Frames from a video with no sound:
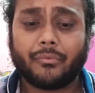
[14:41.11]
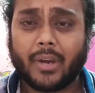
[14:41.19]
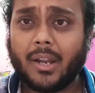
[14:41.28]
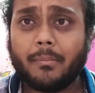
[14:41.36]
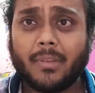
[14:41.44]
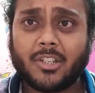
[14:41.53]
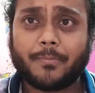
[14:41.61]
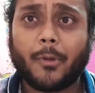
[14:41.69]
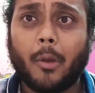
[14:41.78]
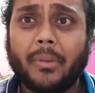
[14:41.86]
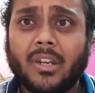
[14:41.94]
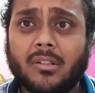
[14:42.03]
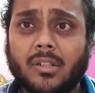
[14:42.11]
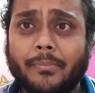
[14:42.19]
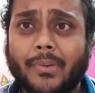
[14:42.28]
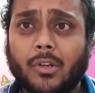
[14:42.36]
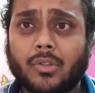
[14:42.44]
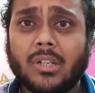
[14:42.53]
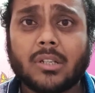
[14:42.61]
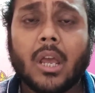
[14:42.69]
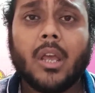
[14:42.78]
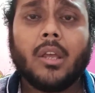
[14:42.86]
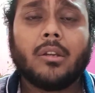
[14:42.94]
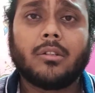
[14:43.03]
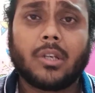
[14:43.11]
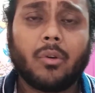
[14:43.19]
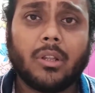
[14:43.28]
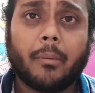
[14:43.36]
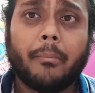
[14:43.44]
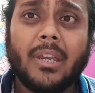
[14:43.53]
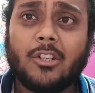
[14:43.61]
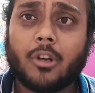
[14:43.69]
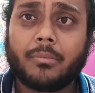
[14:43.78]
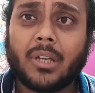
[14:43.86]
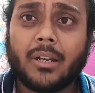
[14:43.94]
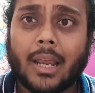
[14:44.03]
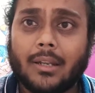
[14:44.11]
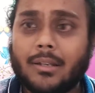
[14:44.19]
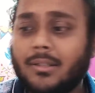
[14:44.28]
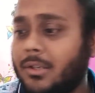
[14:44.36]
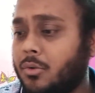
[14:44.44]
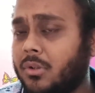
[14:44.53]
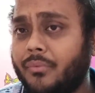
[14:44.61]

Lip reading: very much prominent and important during the mid of the 19th century.